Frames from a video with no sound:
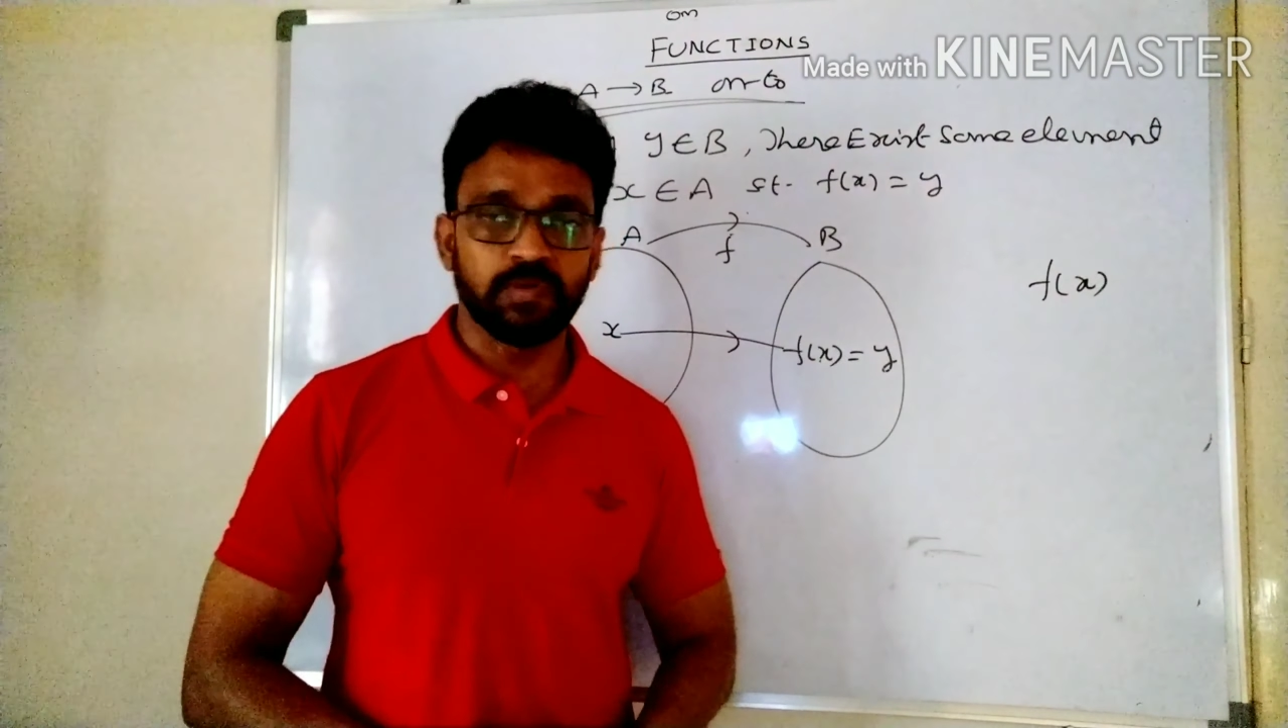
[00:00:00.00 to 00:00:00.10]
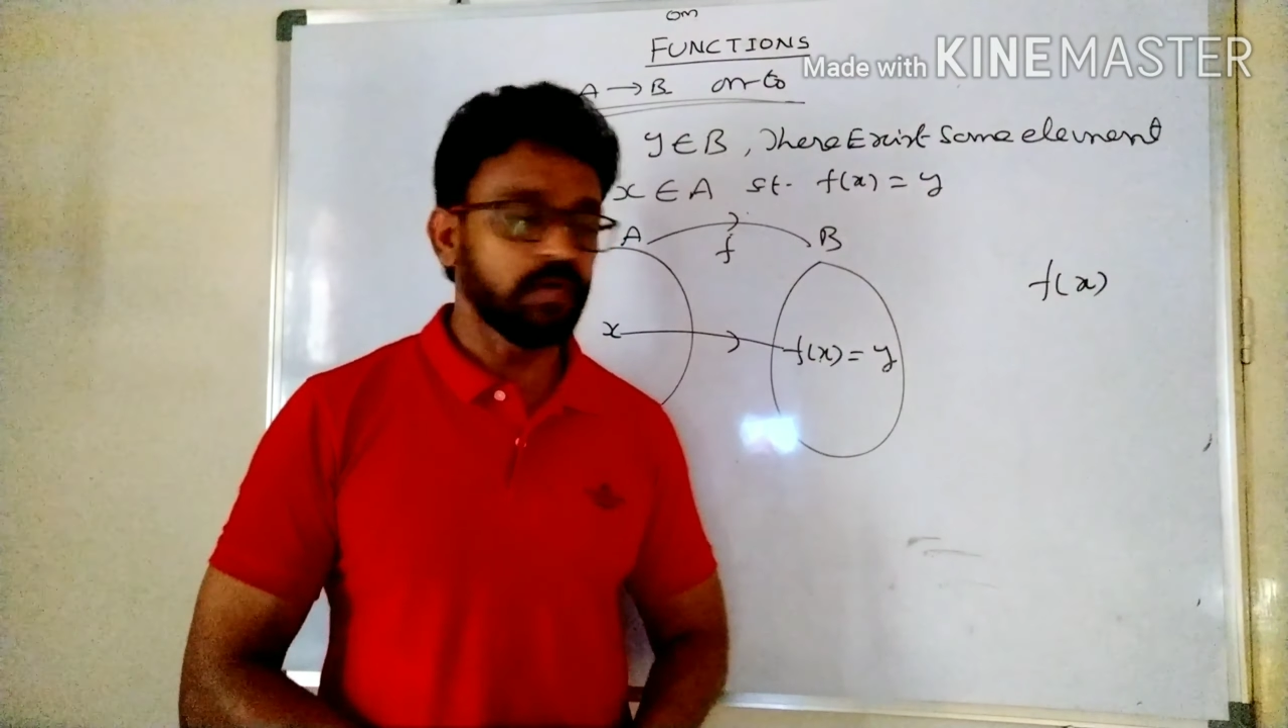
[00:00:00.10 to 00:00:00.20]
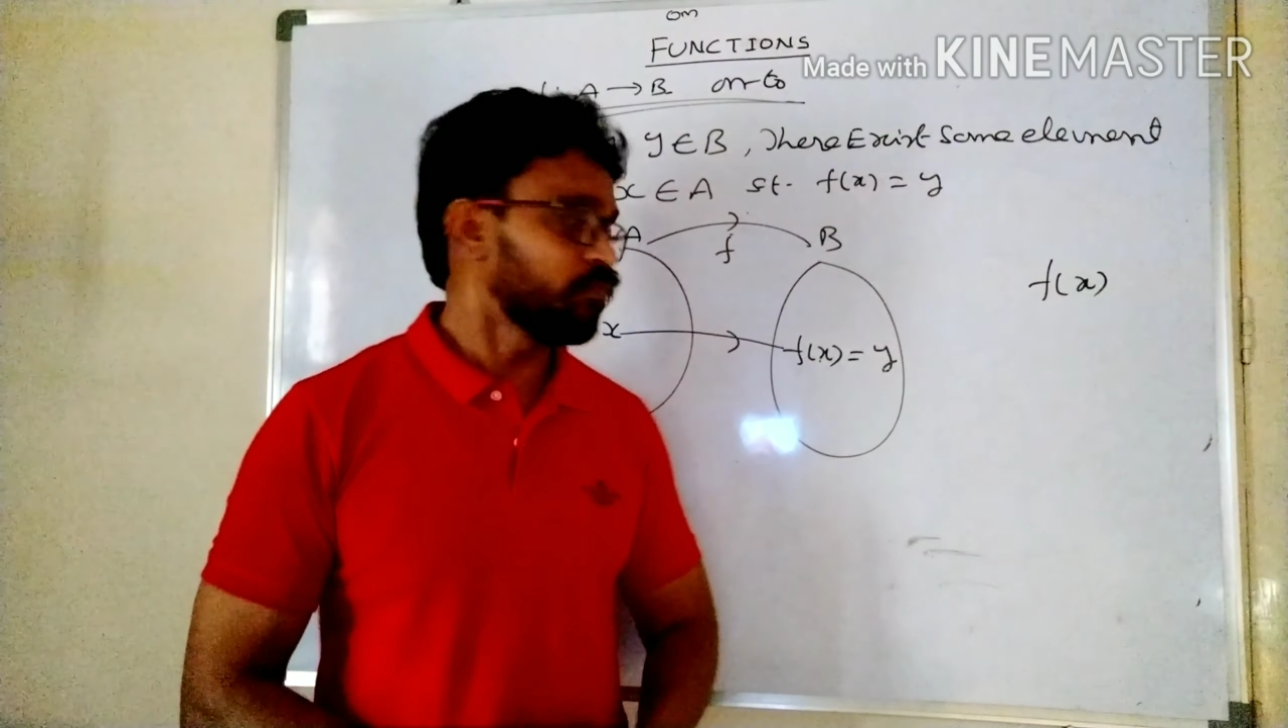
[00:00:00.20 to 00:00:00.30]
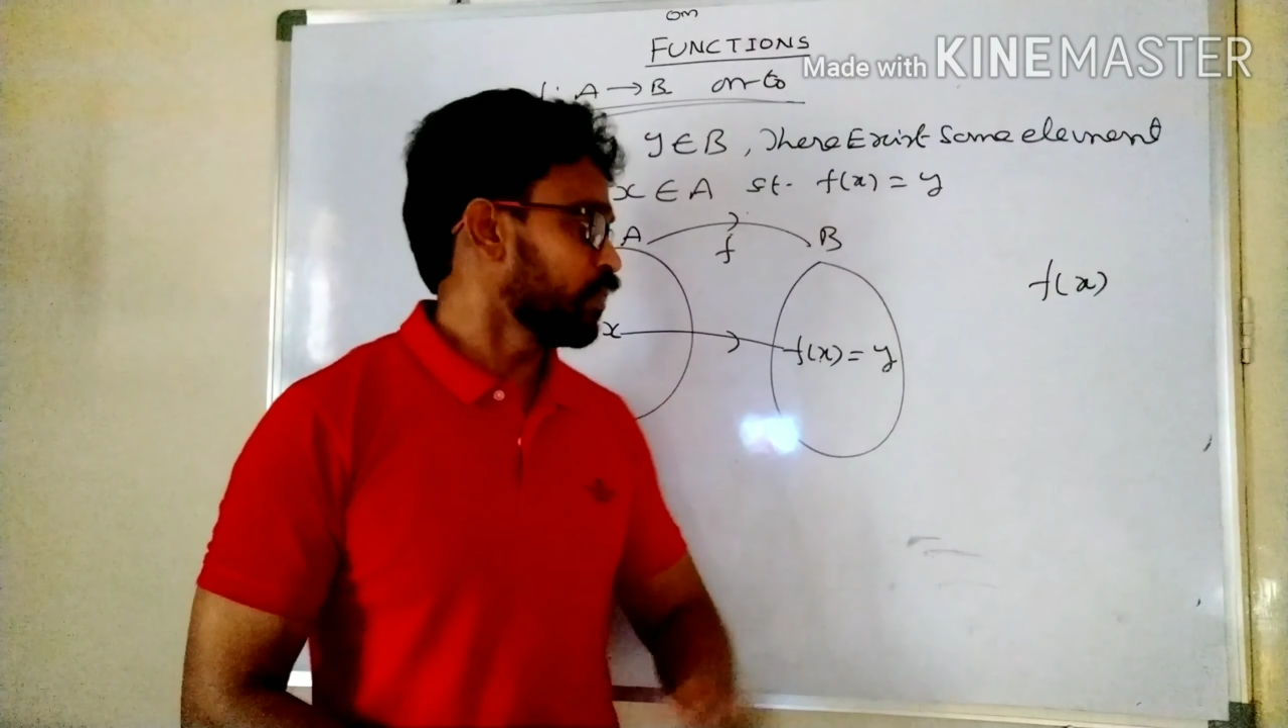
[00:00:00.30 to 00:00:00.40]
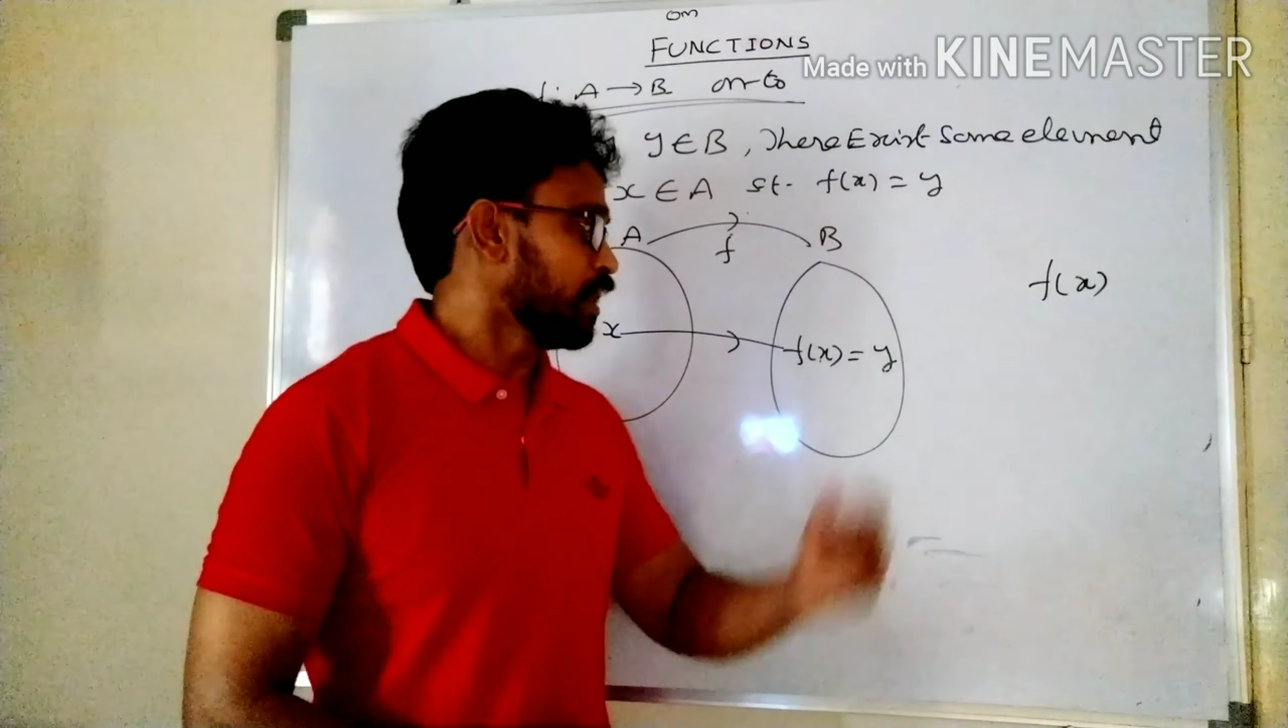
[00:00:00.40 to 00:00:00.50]

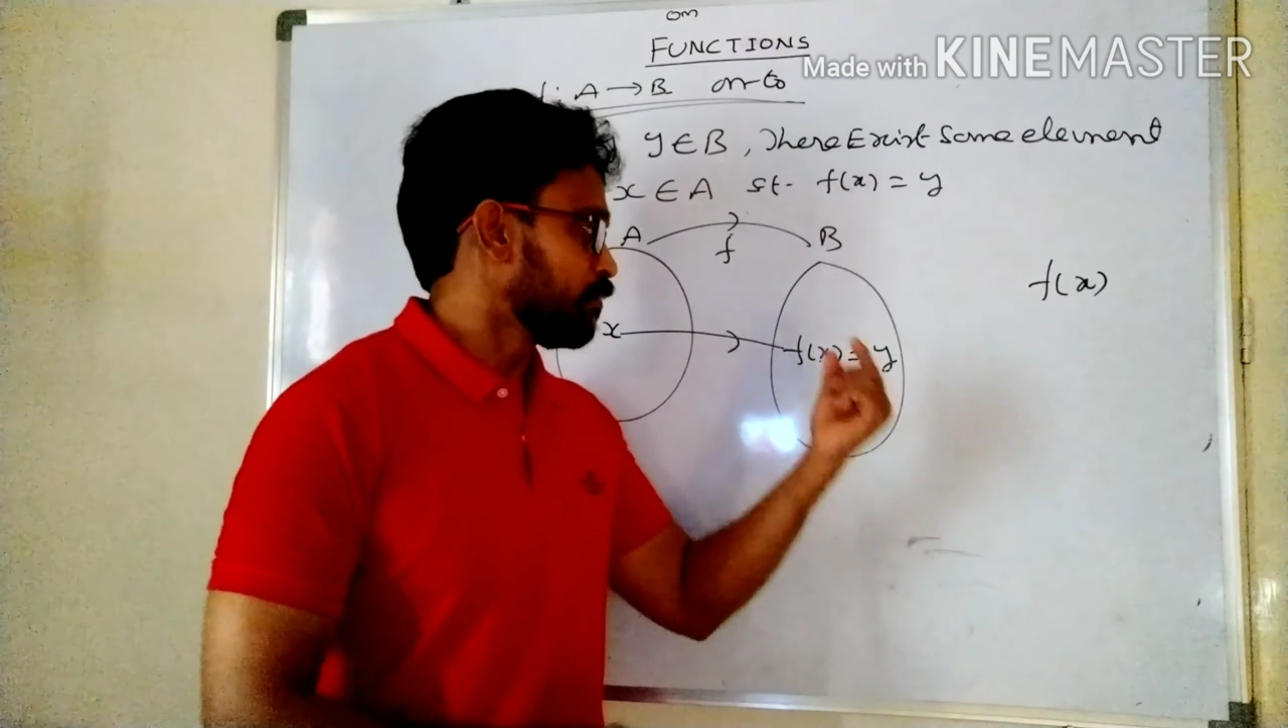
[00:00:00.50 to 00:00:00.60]
no free